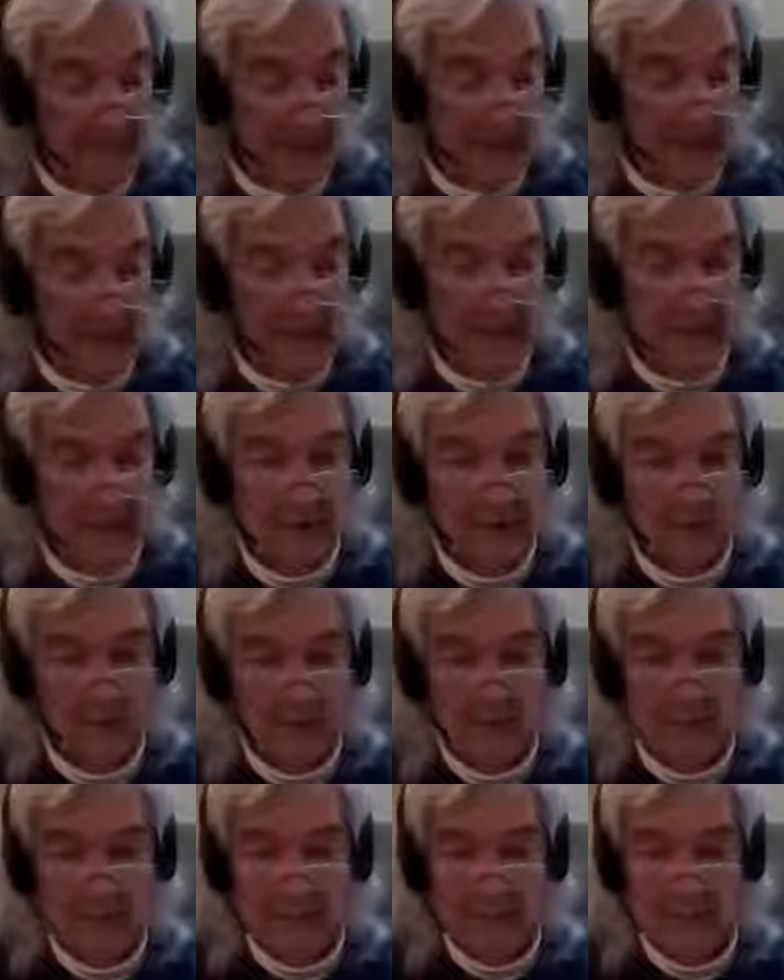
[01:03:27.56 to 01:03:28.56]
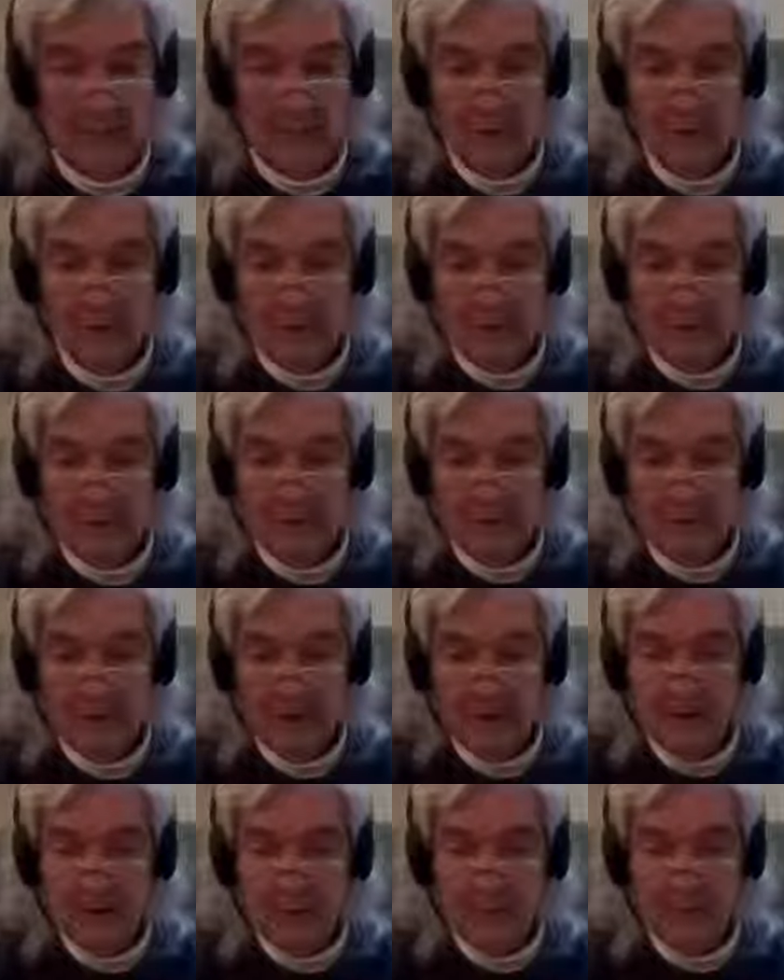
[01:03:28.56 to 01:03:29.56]
Again, important to
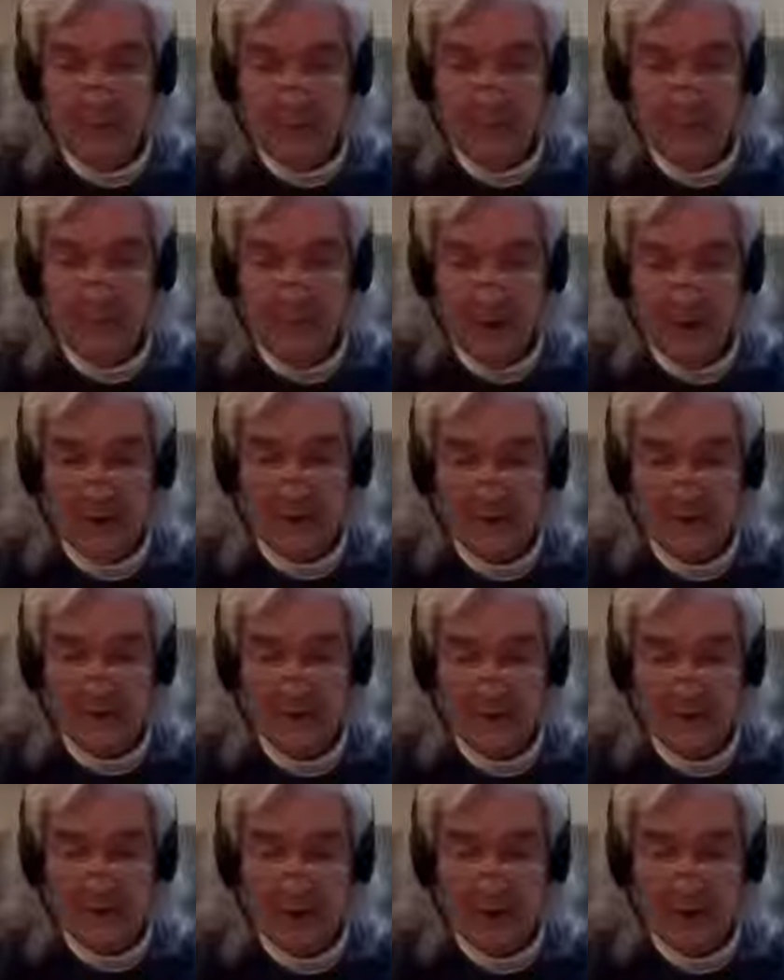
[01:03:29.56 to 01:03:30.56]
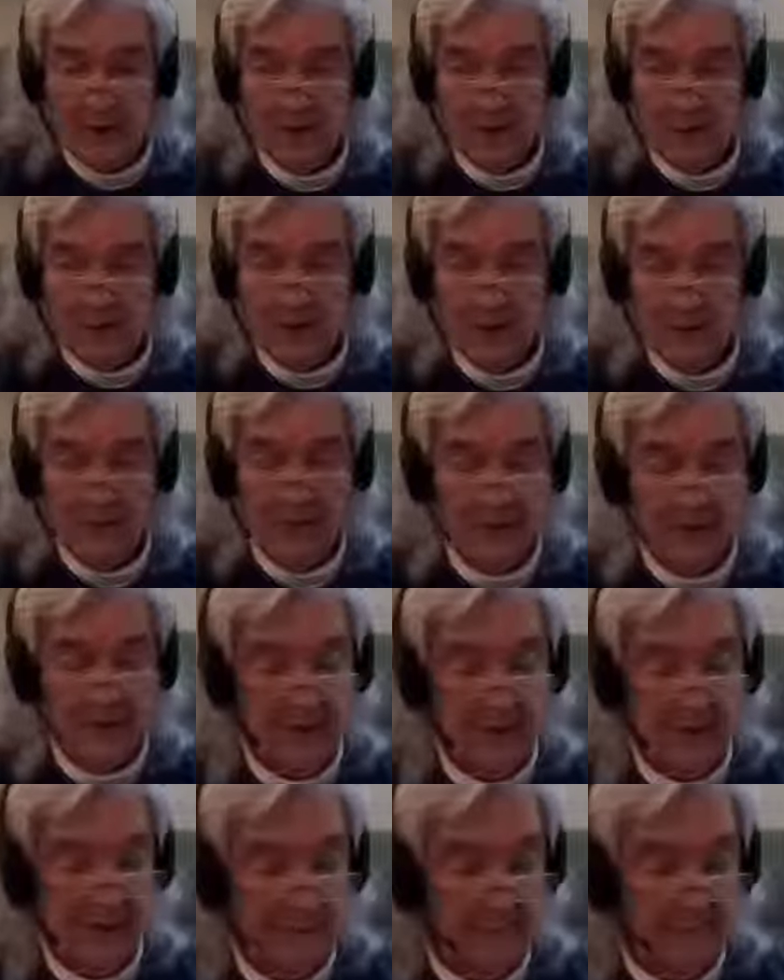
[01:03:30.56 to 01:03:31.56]
be aware of the feelings because then I know what I'm
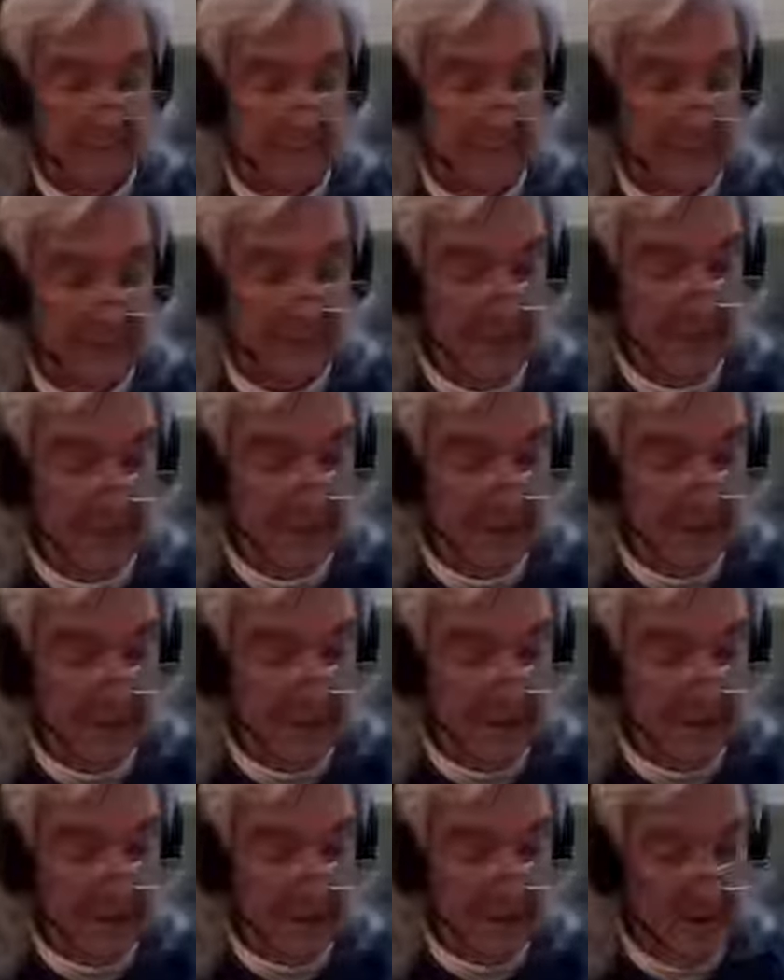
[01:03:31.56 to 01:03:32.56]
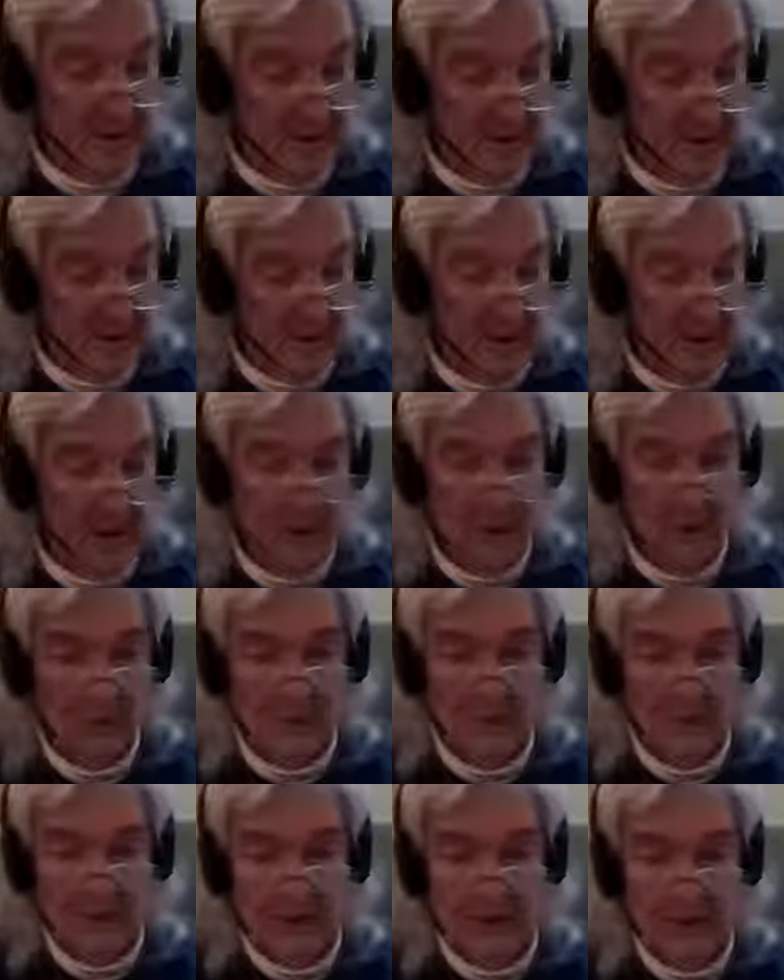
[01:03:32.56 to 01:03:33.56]
thinking and I know
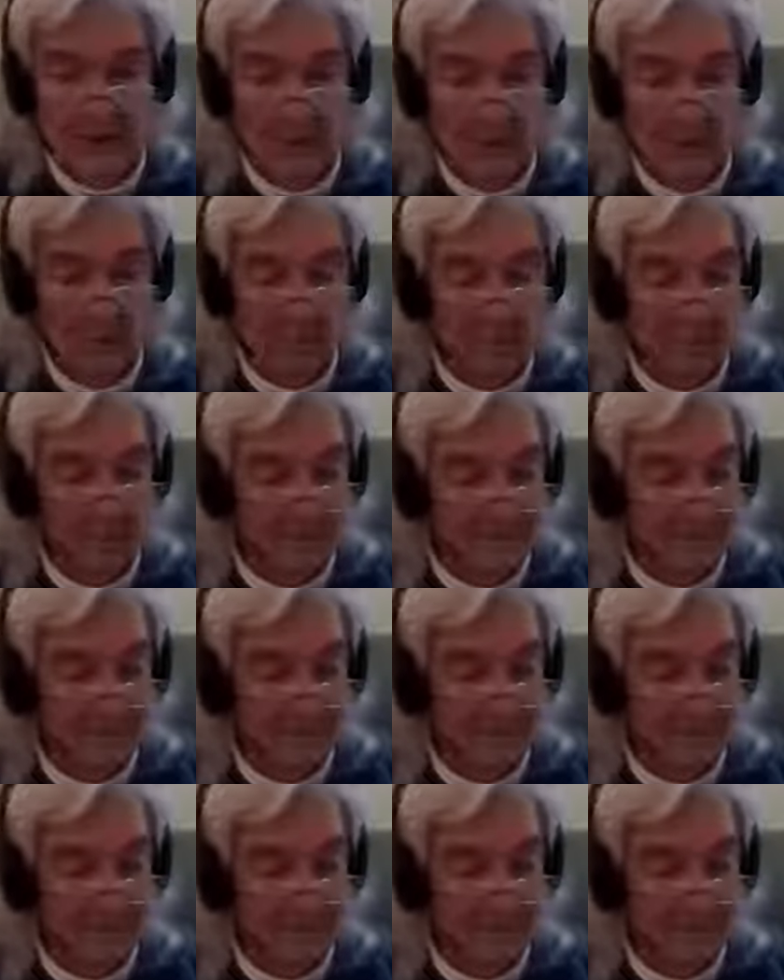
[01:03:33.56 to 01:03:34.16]
if I need help.